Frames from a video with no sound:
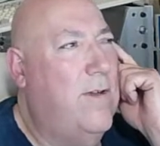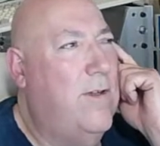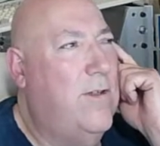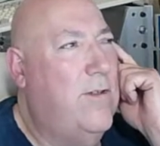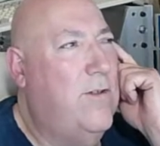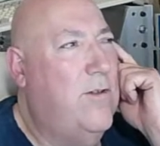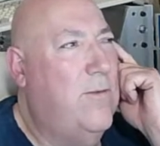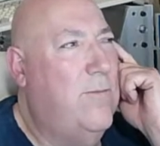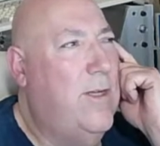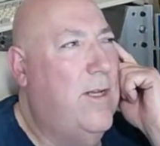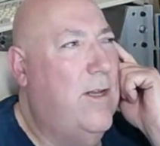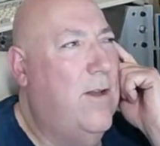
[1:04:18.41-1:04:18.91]
It
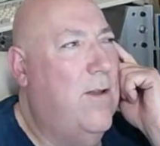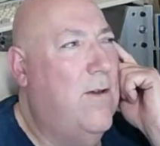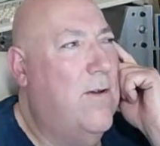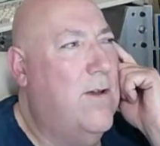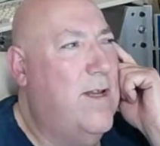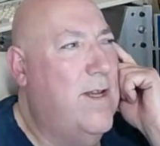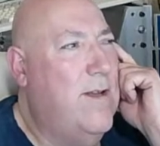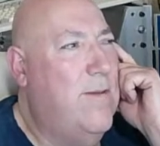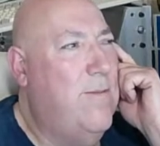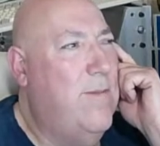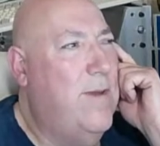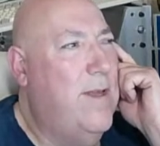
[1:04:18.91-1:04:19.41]
should be
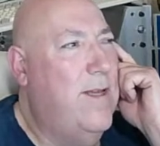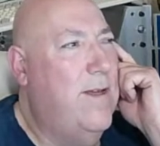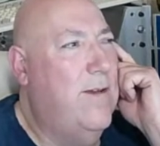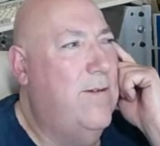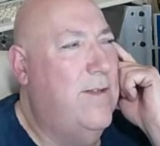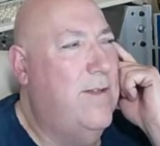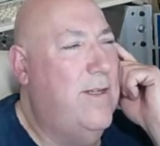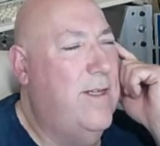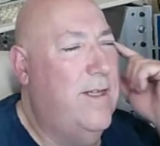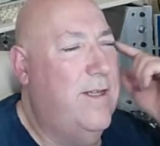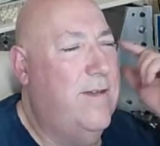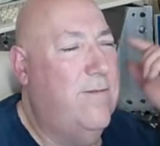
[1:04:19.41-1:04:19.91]
login about.
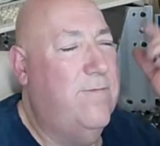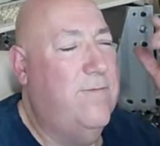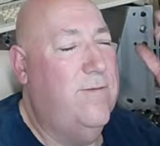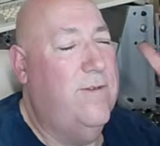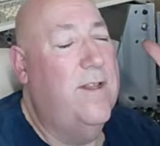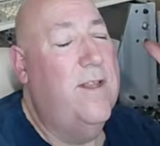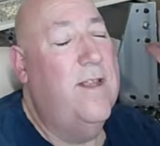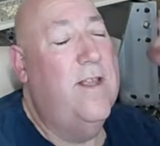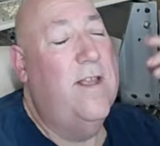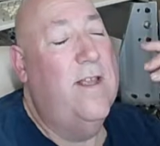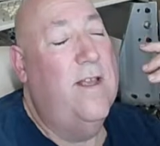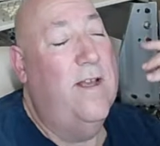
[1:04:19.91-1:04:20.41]
Yeah,
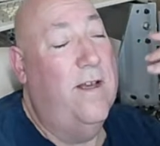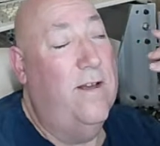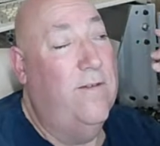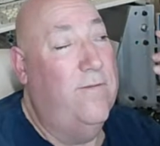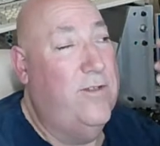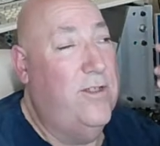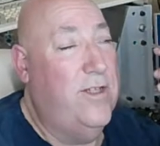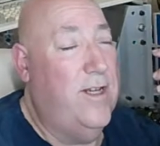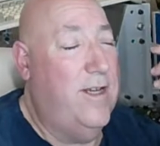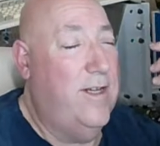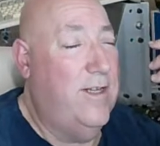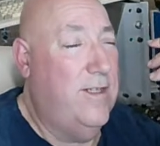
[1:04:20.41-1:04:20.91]
I've
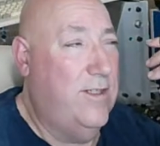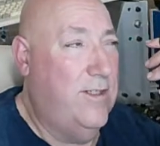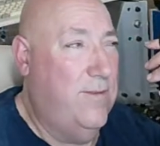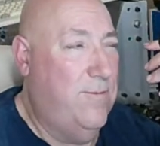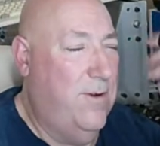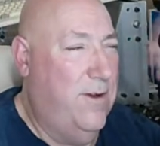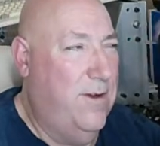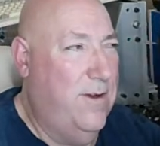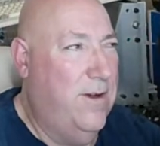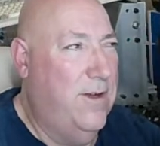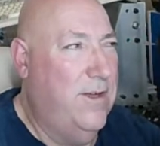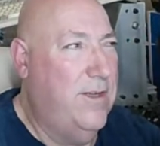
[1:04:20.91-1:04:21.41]
changed
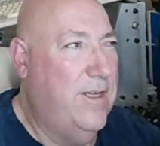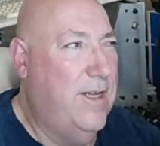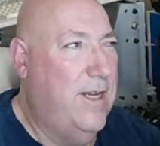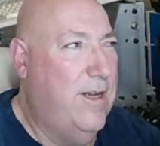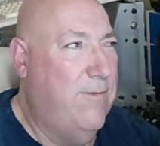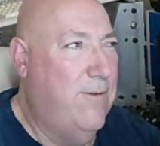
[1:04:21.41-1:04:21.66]
my idea.